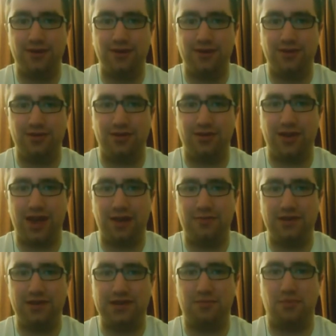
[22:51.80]
like
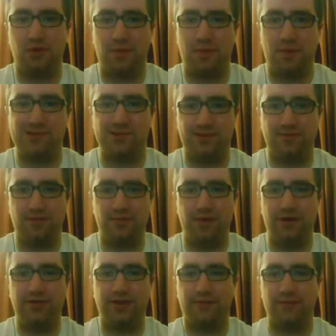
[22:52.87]
Edmonton, perpetually
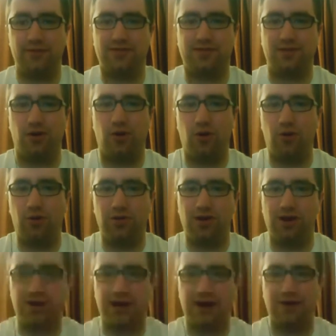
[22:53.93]
rebuilding for so
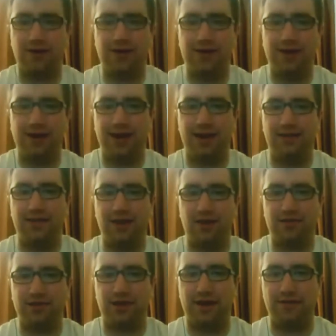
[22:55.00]
long now. And they
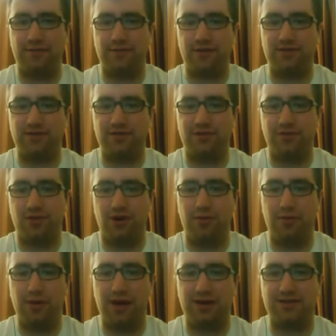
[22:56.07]
also have the first overall
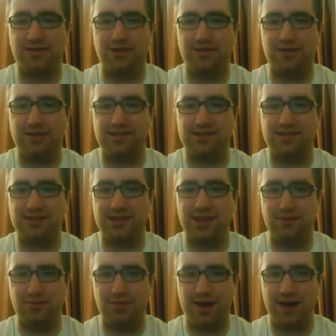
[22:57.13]
pick. So this is a
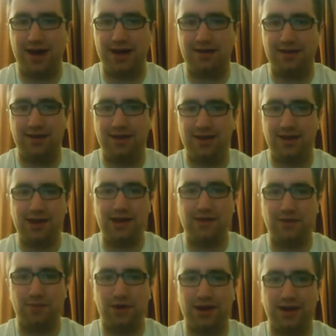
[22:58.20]
team that,
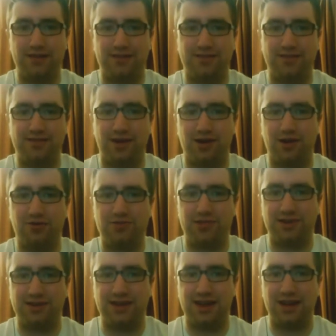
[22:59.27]
if you bring in a star
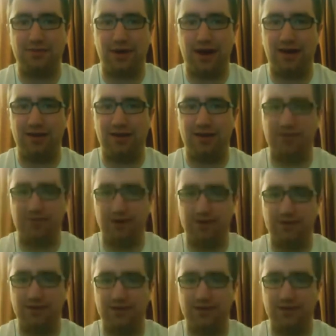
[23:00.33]
coach like Danny Bylsma,